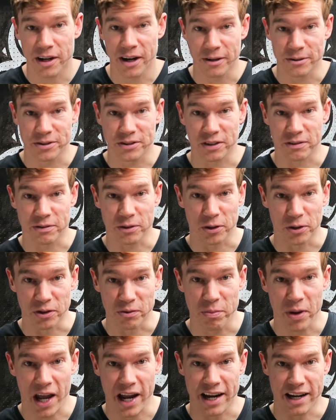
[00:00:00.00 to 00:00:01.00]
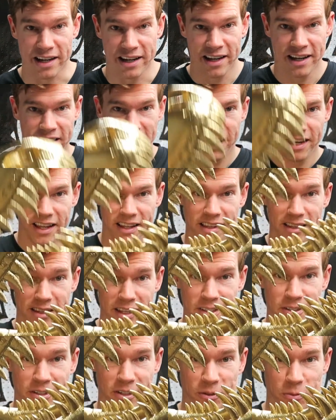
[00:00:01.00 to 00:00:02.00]
coats of gold paint,
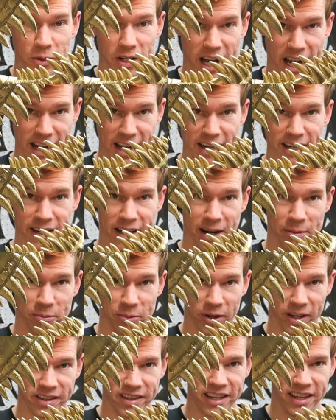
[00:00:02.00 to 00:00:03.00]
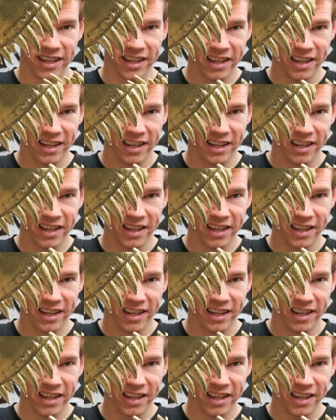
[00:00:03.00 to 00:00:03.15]
this is what I ended up with.